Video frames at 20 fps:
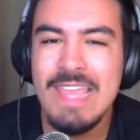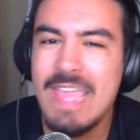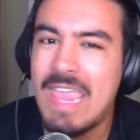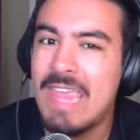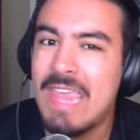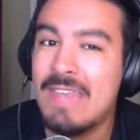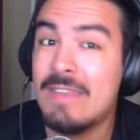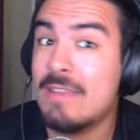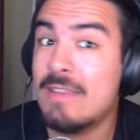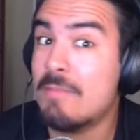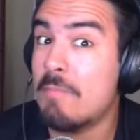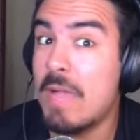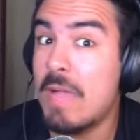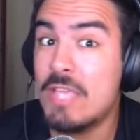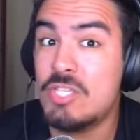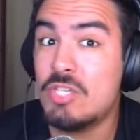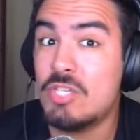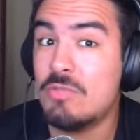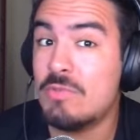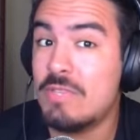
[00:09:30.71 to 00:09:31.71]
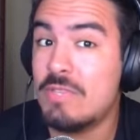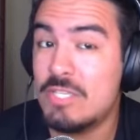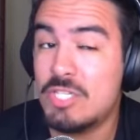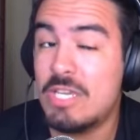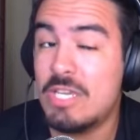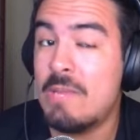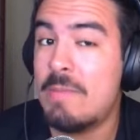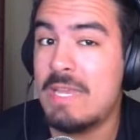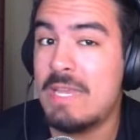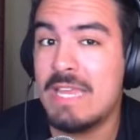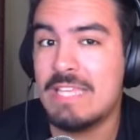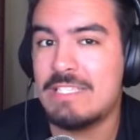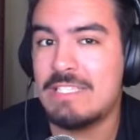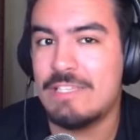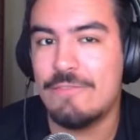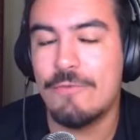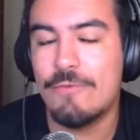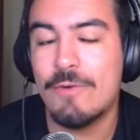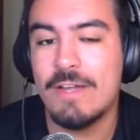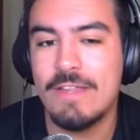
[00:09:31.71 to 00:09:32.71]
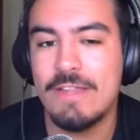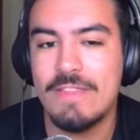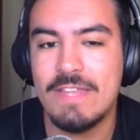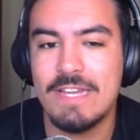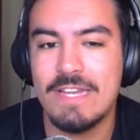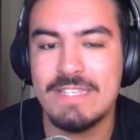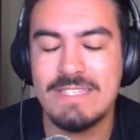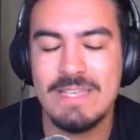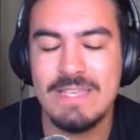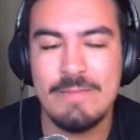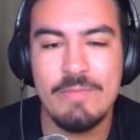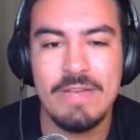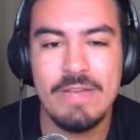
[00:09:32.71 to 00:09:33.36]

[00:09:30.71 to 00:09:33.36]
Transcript: And mind you, it should have been 1940 that I said,